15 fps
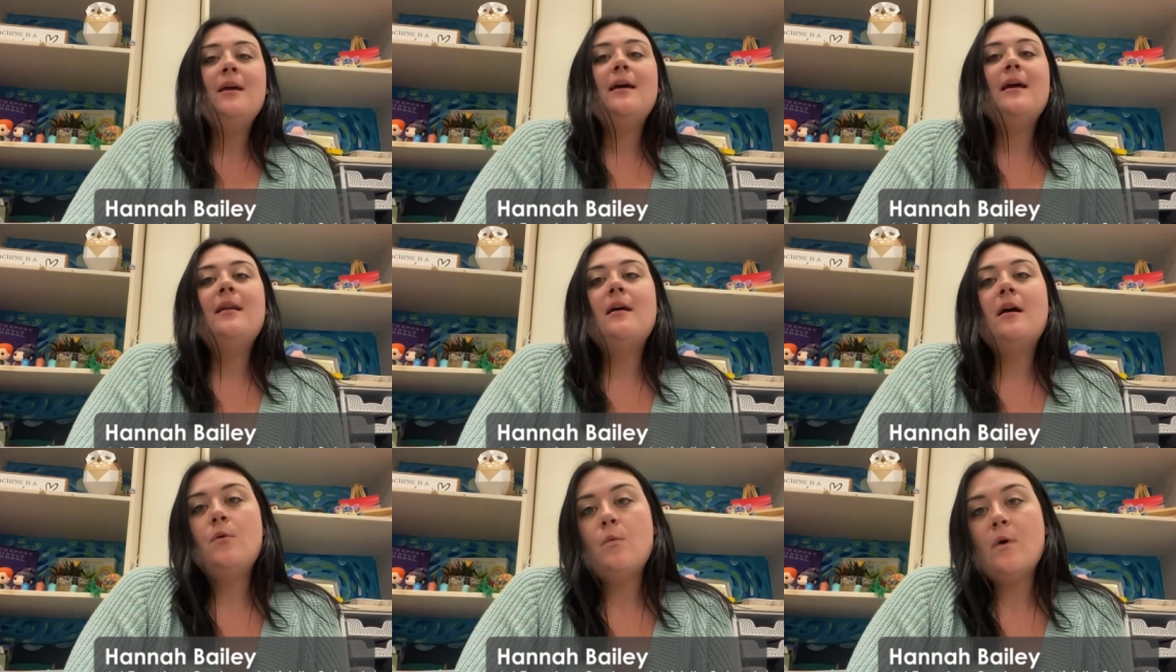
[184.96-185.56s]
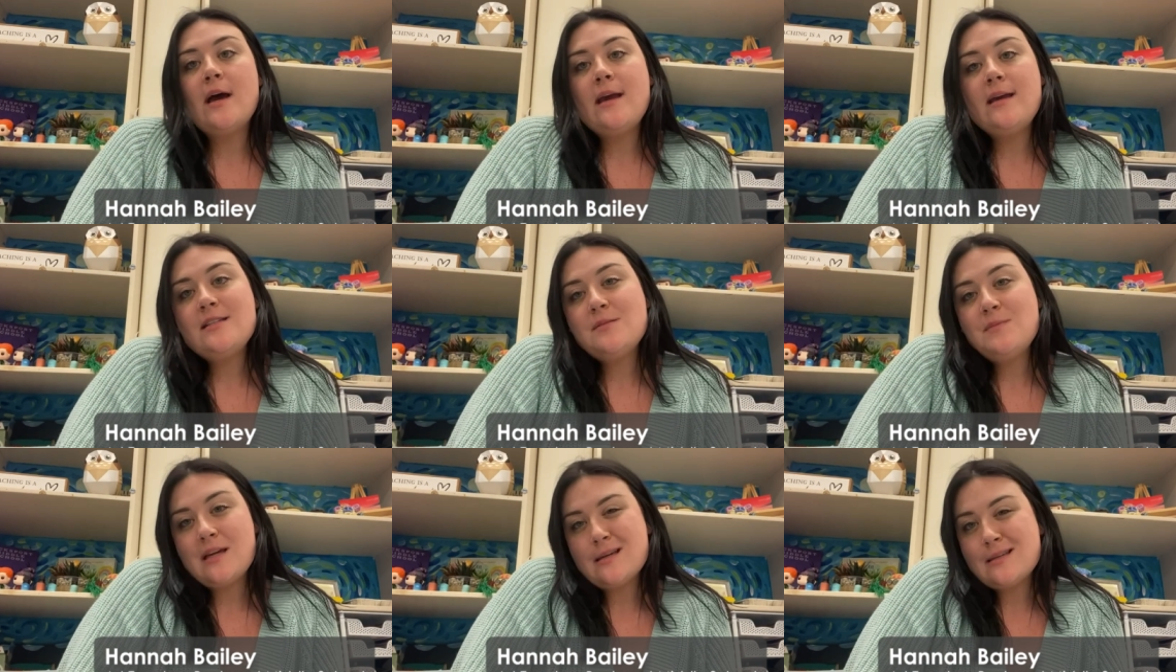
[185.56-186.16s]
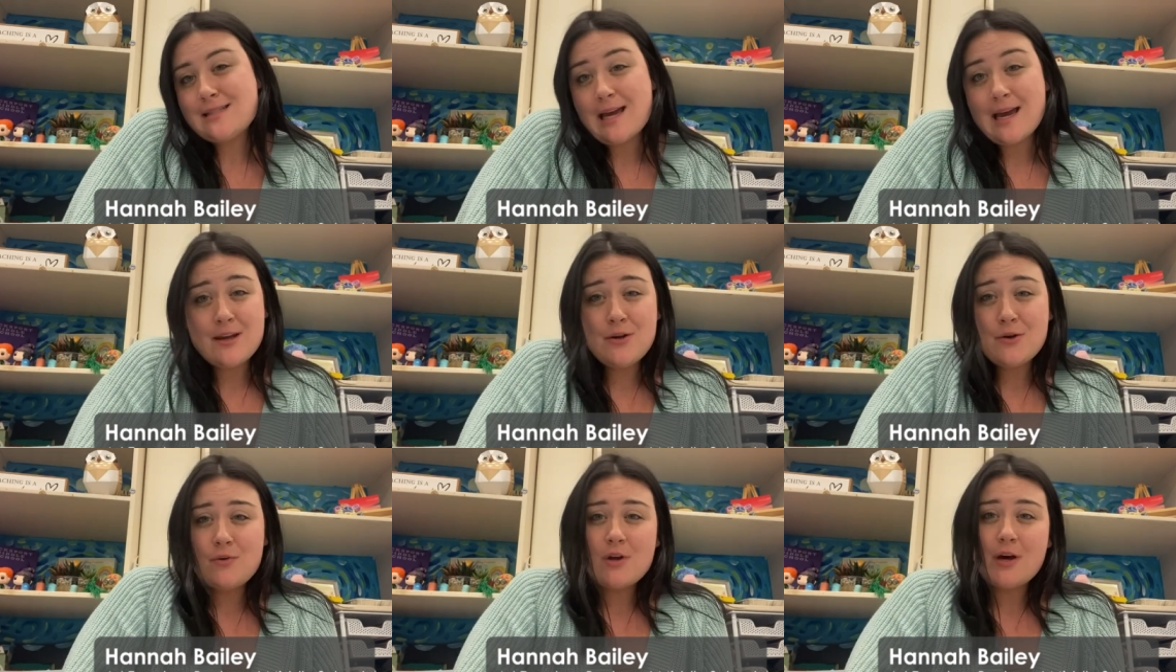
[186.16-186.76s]
and unwind because I
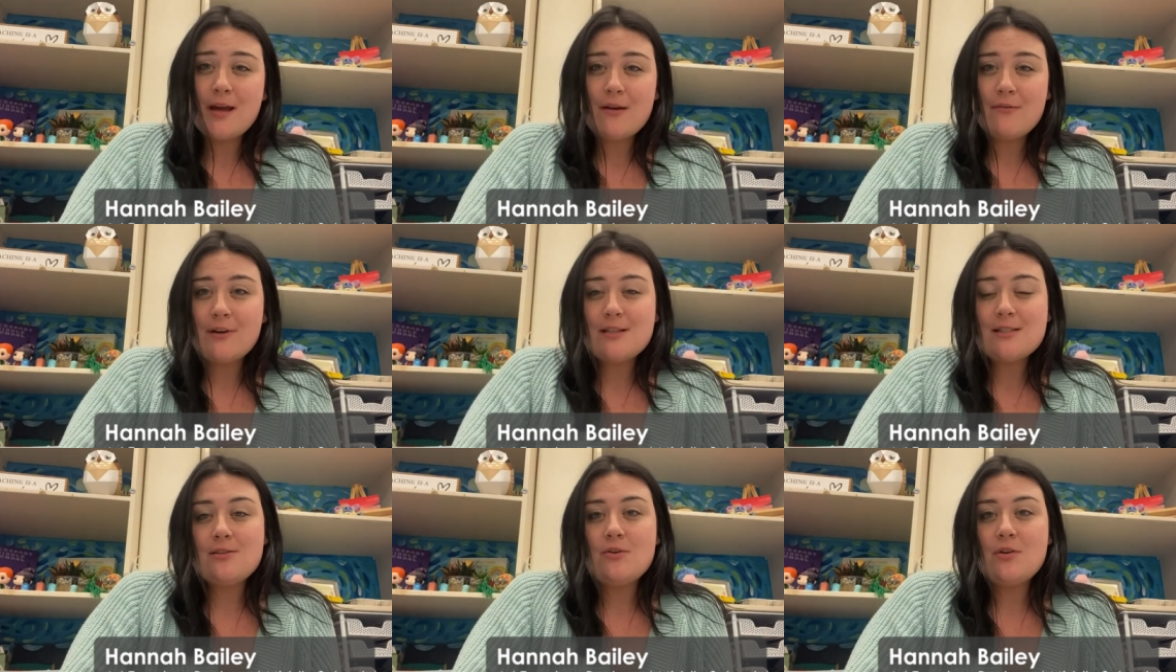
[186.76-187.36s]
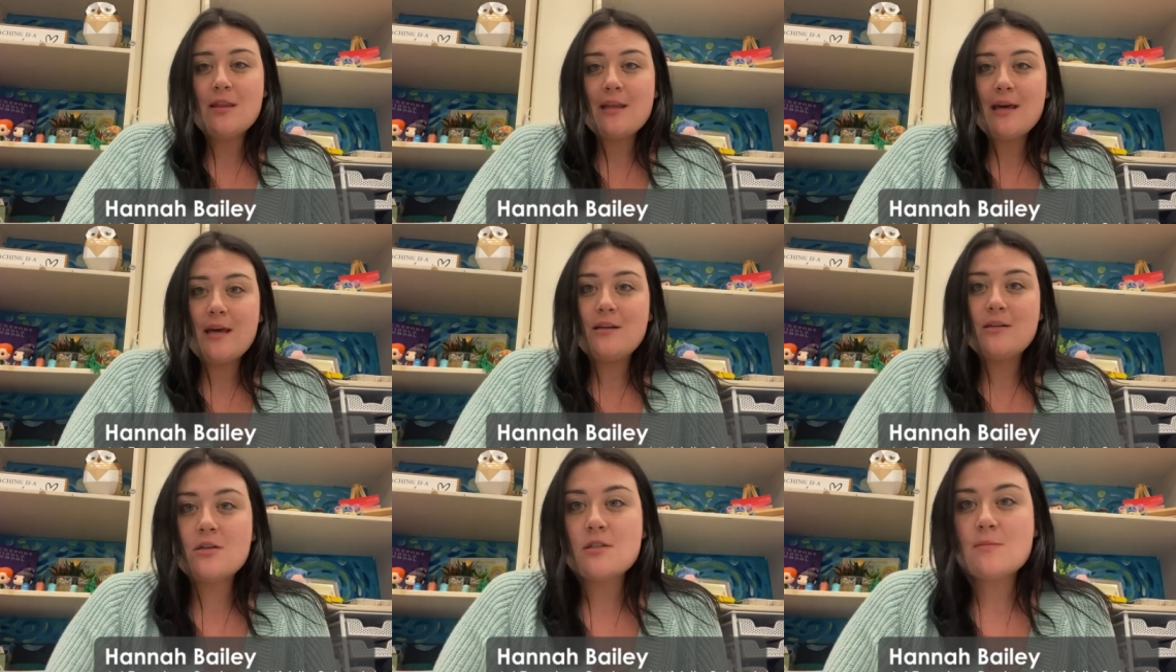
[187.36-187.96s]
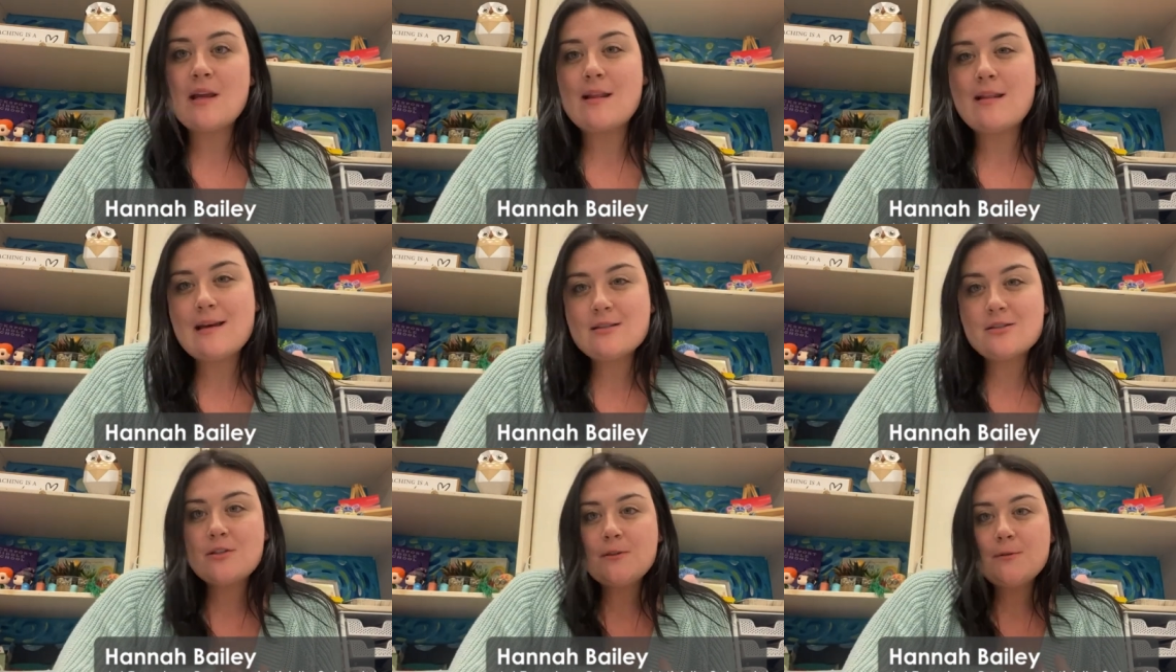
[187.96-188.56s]
know not every student that enters my
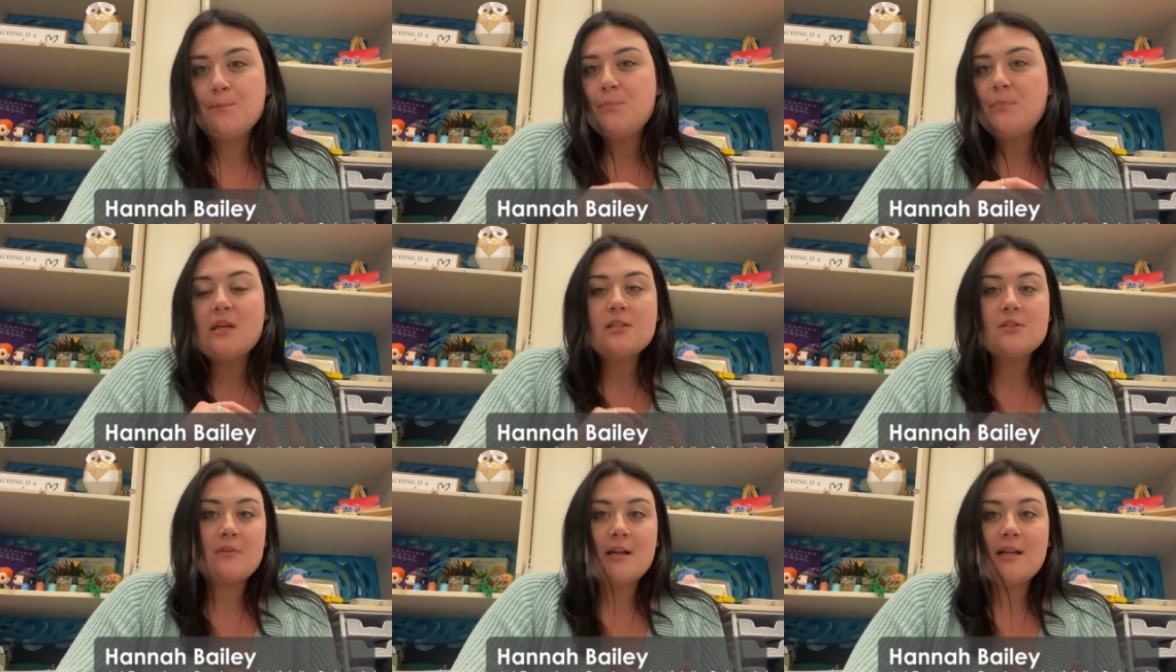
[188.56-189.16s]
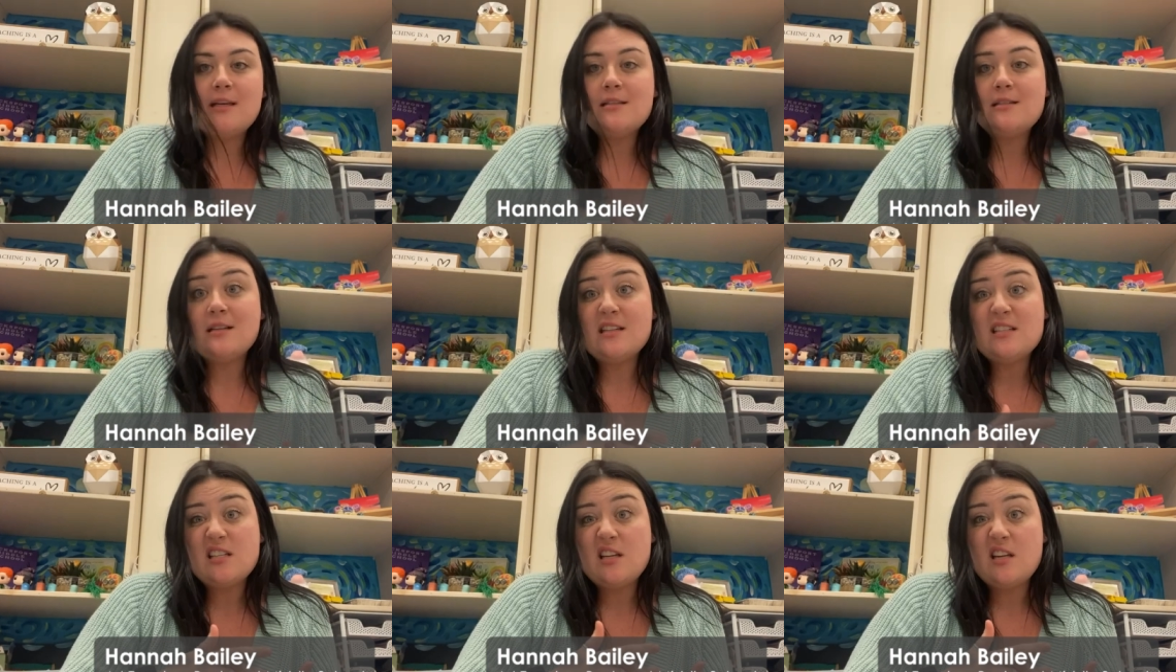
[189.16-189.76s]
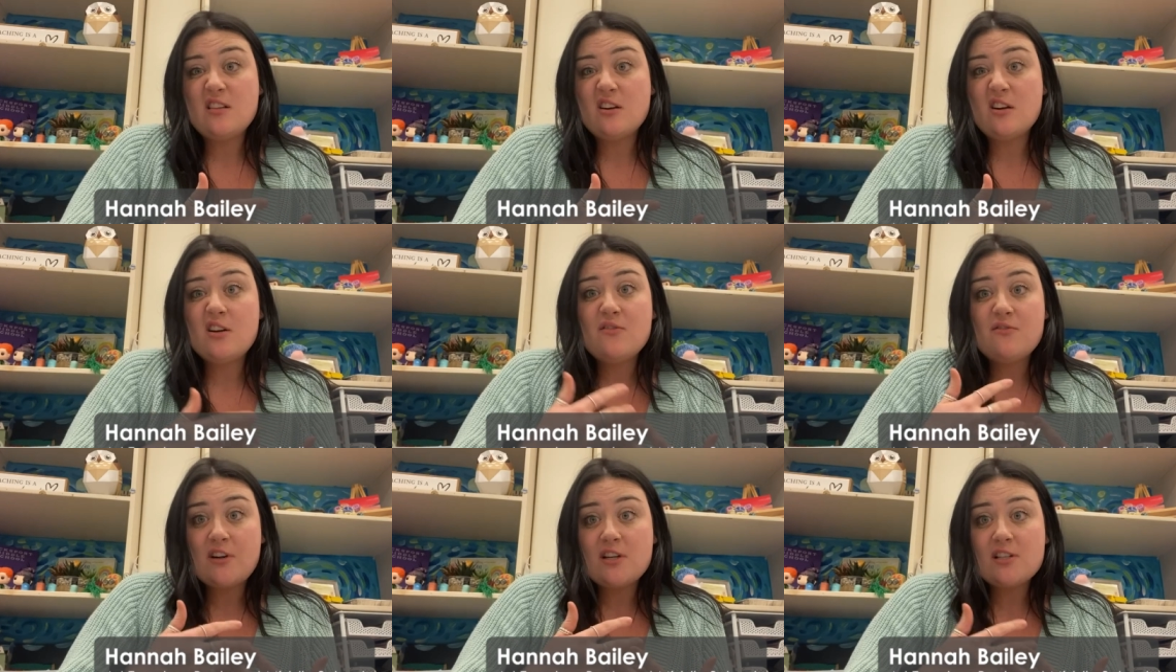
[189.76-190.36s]
classroom is ready to listen and
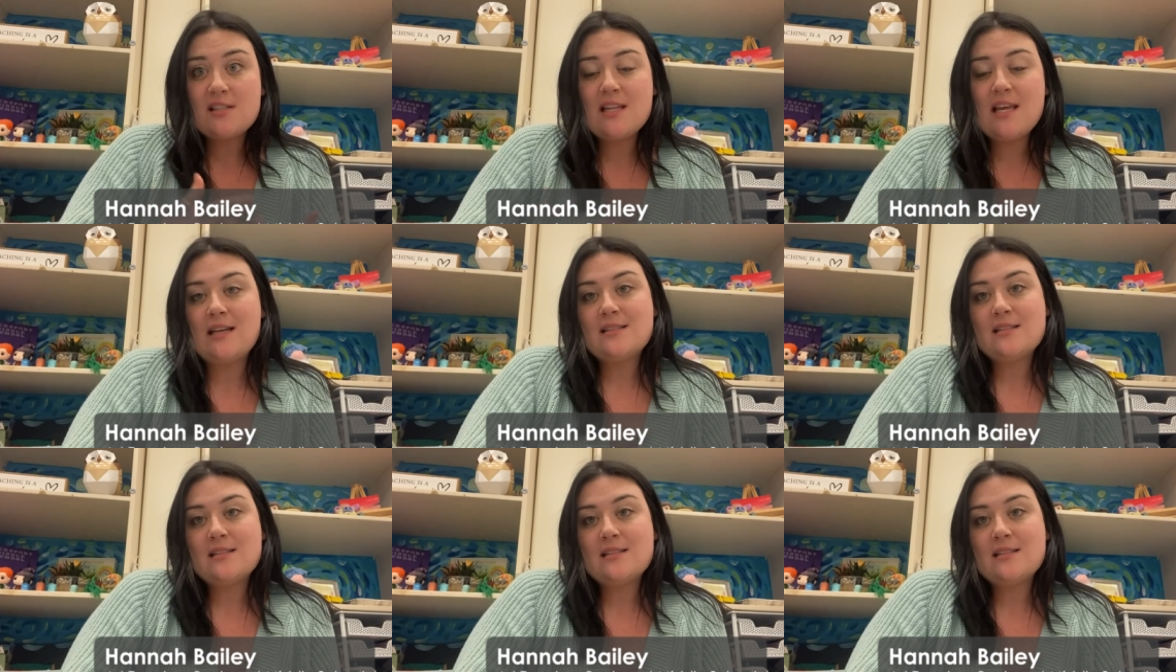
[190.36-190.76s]
learn first thing.